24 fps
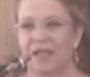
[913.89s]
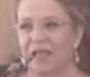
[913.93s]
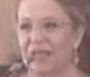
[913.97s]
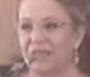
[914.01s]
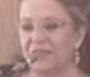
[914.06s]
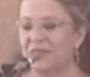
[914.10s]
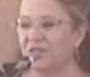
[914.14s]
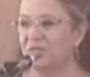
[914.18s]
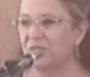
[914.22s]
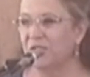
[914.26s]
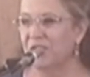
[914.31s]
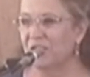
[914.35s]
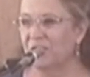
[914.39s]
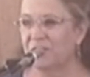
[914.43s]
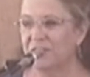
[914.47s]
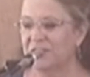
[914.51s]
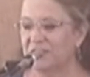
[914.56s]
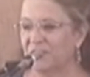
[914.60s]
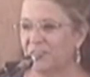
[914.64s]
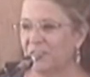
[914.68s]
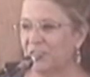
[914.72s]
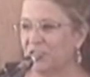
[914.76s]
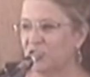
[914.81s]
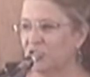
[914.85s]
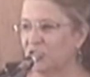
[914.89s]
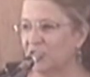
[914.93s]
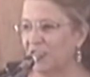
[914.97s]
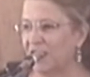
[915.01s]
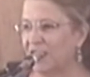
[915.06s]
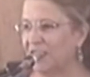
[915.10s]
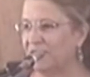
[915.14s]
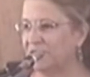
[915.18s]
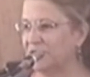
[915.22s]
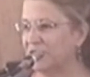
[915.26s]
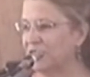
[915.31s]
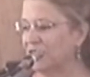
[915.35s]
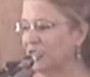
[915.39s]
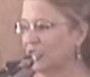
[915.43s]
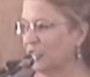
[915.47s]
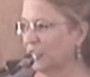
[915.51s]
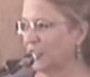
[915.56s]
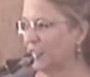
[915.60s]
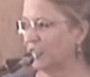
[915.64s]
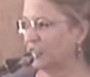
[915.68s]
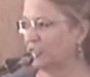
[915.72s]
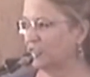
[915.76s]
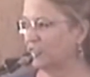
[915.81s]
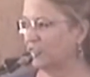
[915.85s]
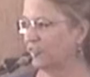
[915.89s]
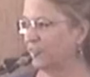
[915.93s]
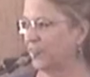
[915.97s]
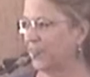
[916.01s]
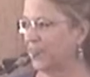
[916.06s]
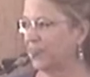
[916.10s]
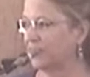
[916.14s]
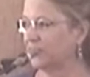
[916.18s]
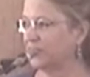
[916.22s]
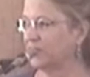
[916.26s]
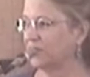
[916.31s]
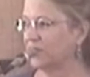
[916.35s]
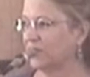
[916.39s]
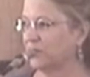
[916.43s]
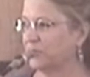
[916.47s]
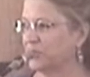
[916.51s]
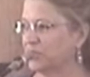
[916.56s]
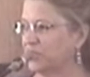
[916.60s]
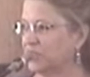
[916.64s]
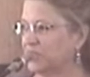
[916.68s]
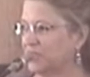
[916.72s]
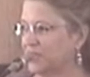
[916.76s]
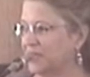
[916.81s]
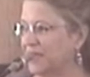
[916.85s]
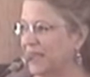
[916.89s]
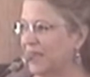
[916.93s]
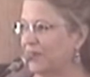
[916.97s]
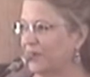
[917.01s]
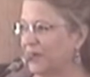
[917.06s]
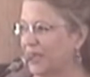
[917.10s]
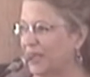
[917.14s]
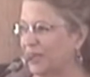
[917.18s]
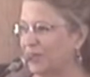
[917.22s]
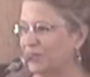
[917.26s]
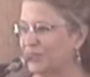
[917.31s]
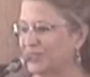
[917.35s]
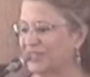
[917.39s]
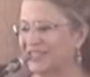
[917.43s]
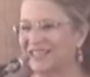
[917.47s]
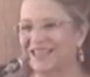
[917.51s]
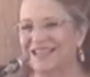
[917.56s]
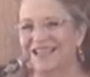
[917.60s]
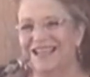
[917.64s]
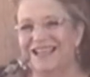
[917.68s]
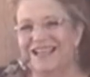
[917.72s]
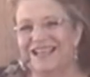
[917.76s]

And then we always eventually have to get around to the fact that there was just an outhouse.